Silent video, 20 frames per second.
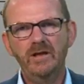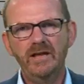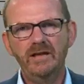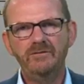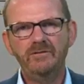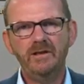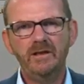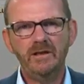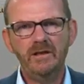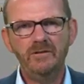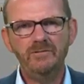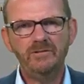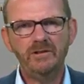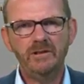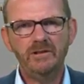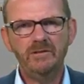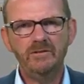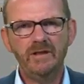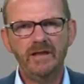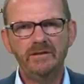to have a
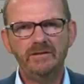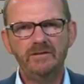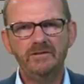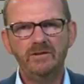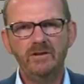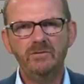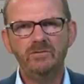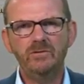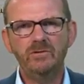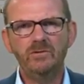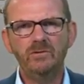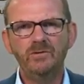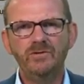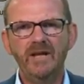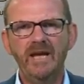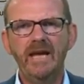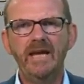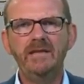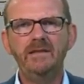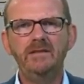closer look at the
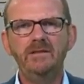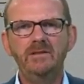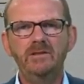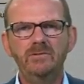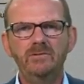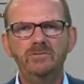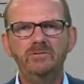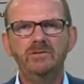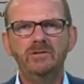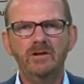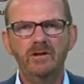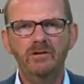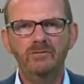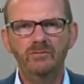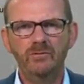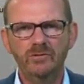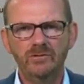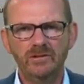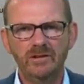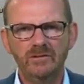so-called end use
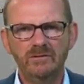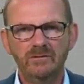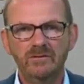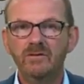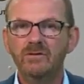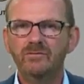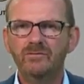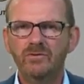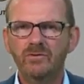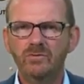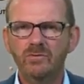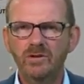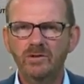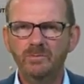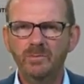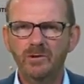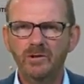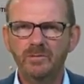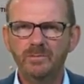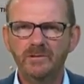of water. For
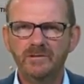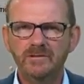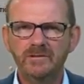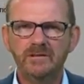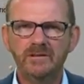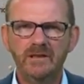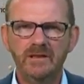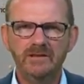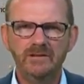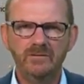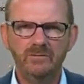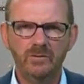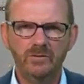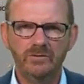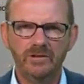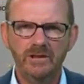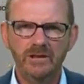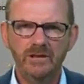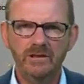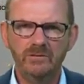what purpose is the
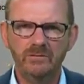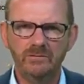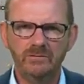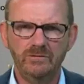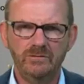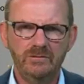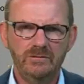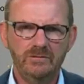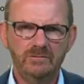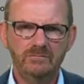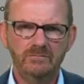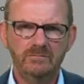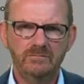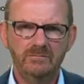water used?